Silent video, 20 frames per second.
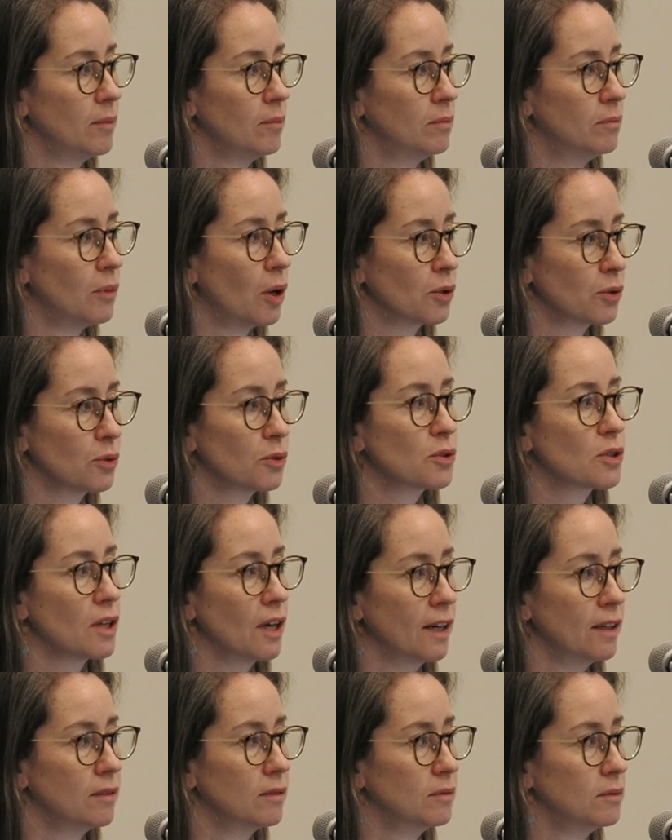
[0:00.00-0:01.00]
models
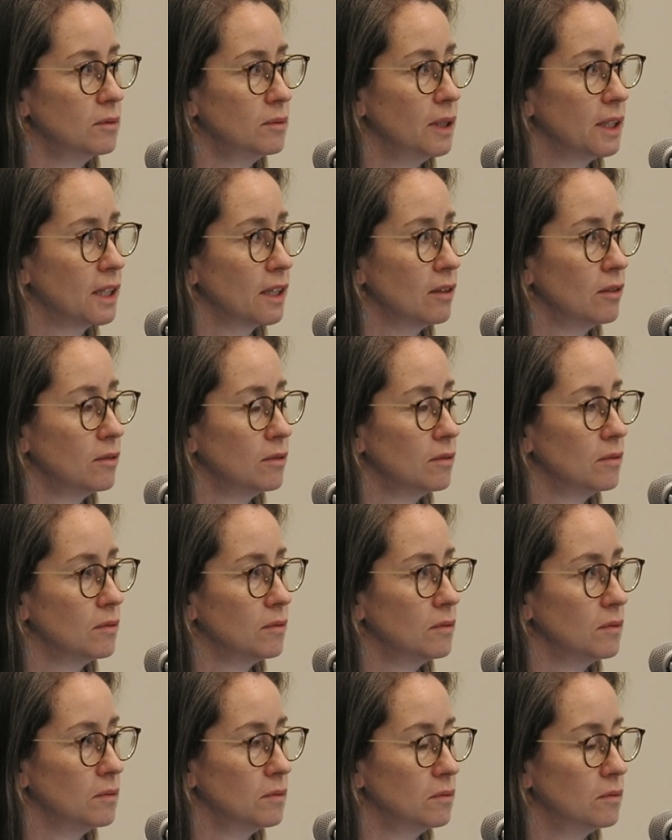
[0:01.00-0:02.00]
that we can
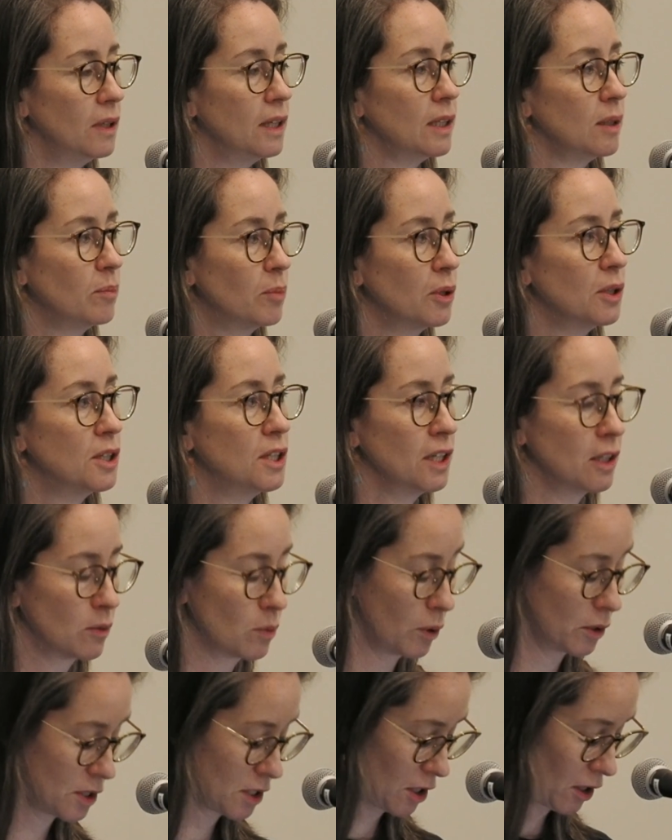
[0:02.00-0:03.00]
really predict
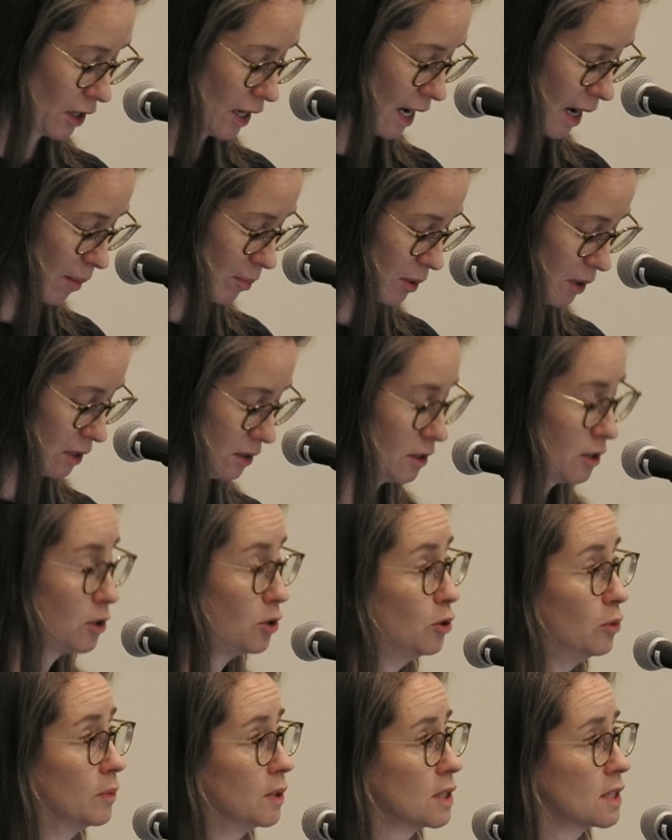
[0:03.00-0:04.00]
what's going to happen in the
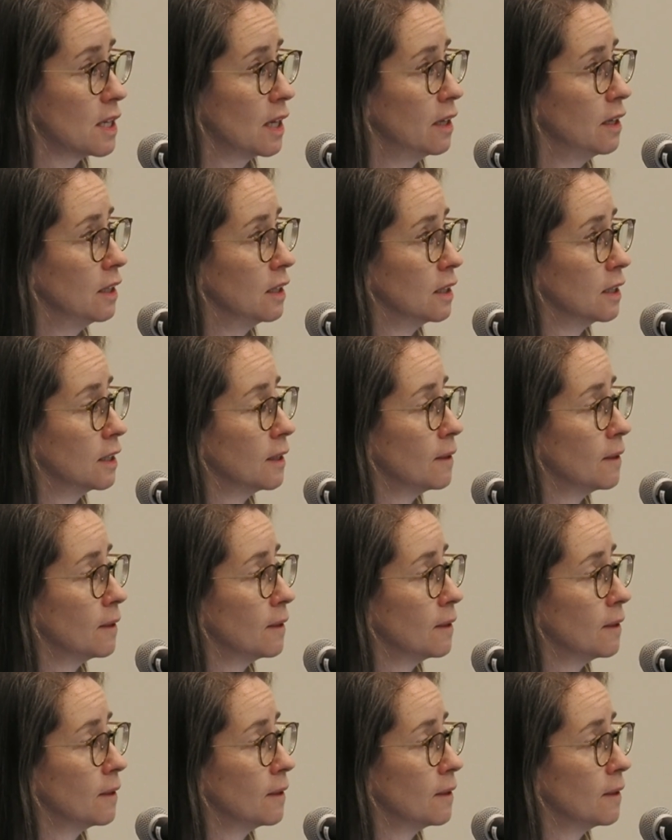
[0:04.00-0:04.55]
human setting.